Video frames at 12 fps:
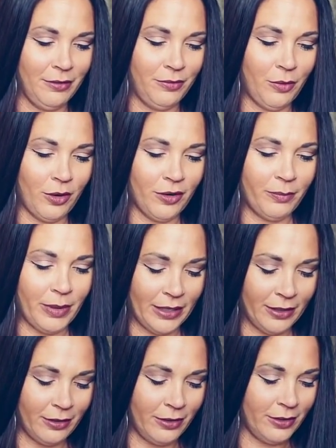Four of
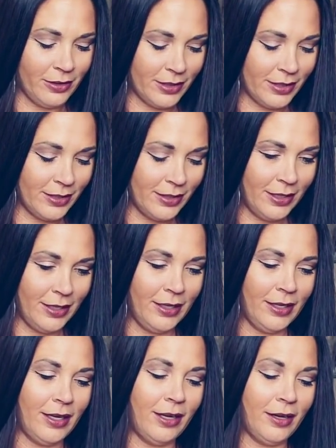Pentacles
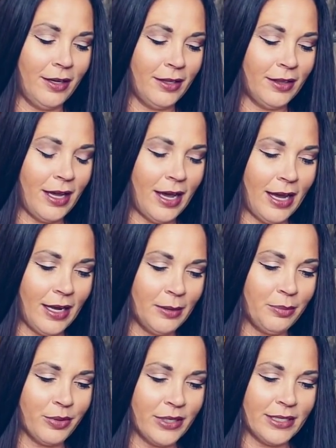and the
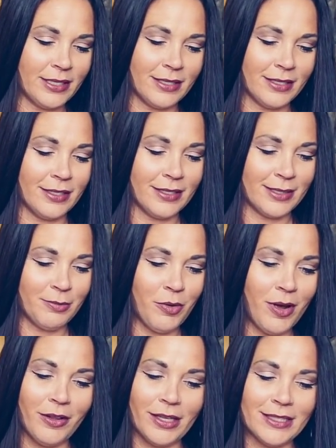High Priestess.
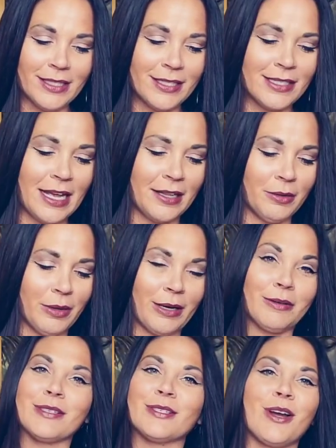Well, that's exactly what
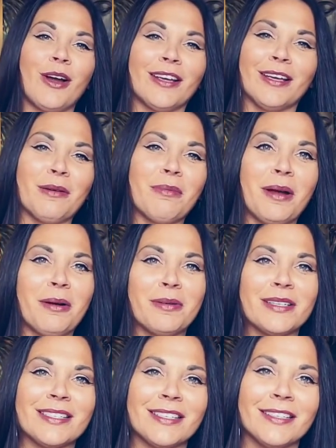I was talking about,
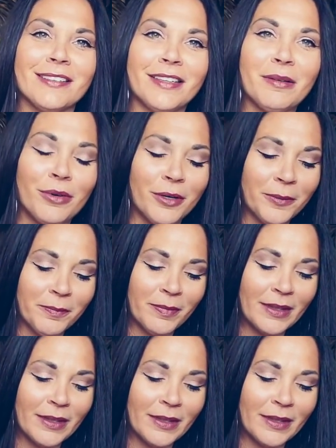wasn't it, Libra?